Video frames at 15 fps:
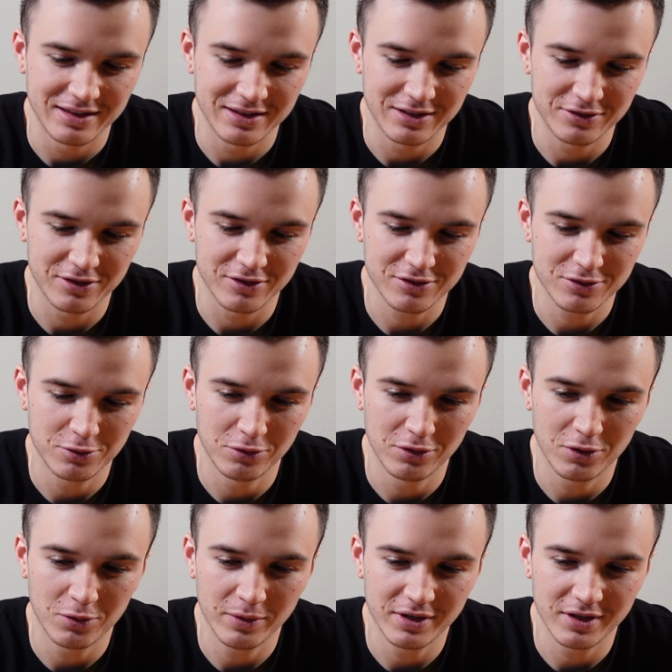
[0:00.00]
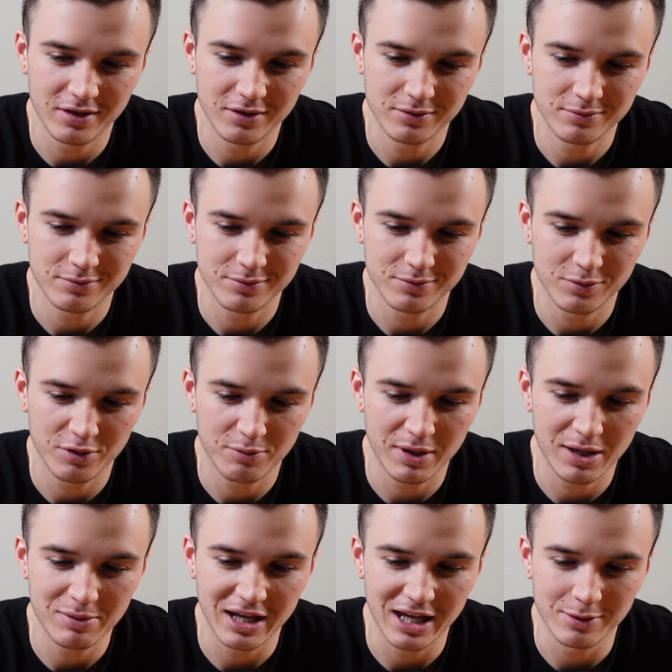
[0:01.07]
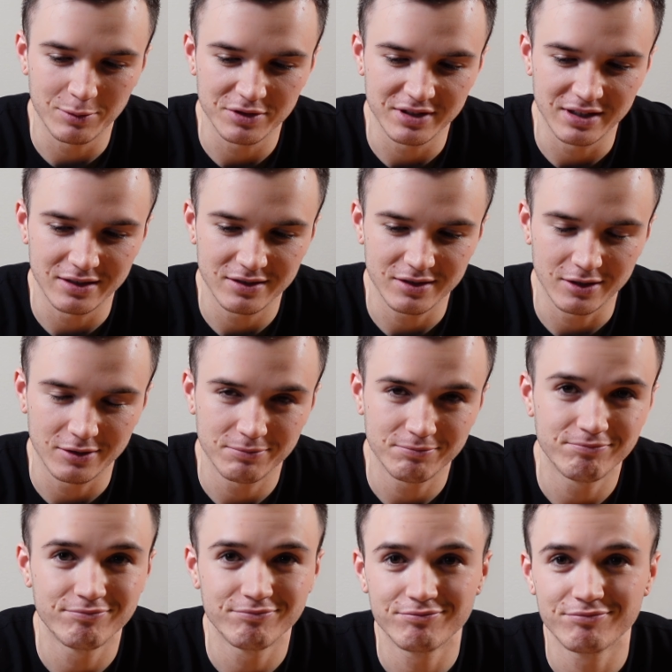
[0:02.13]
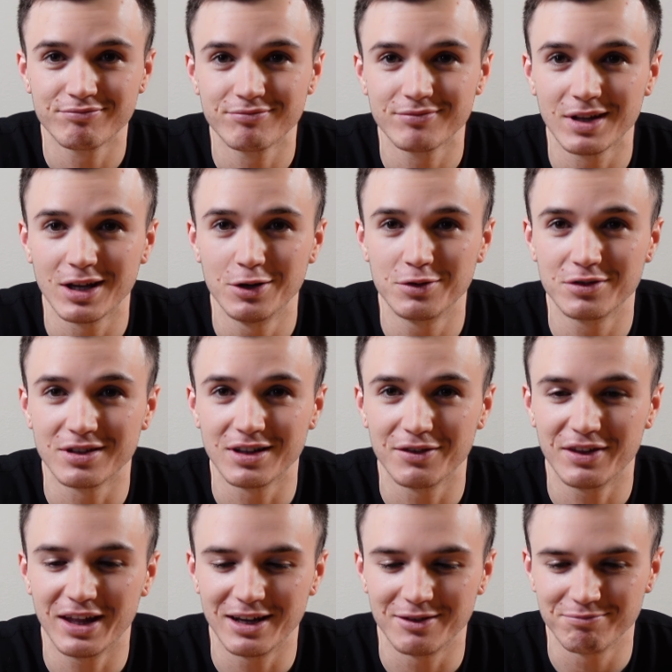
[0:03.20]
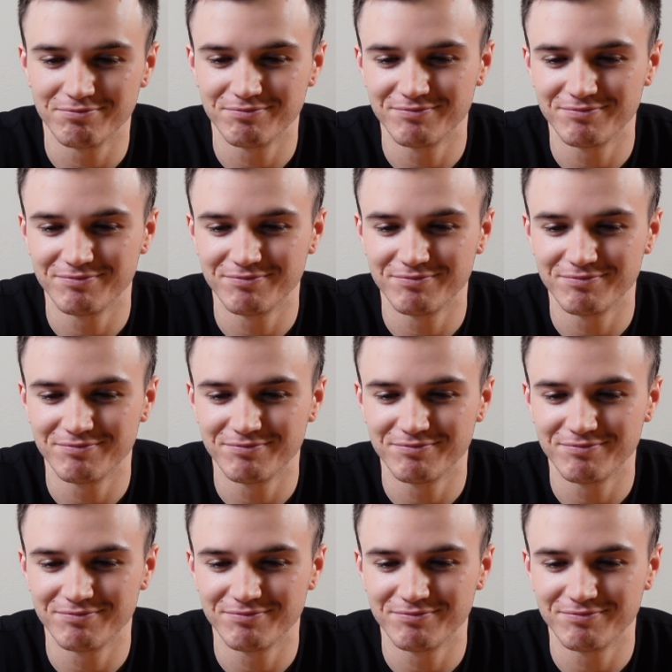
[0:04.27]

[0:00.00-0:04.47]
there's this cool little window with baby animals in it. So who doesn't love that?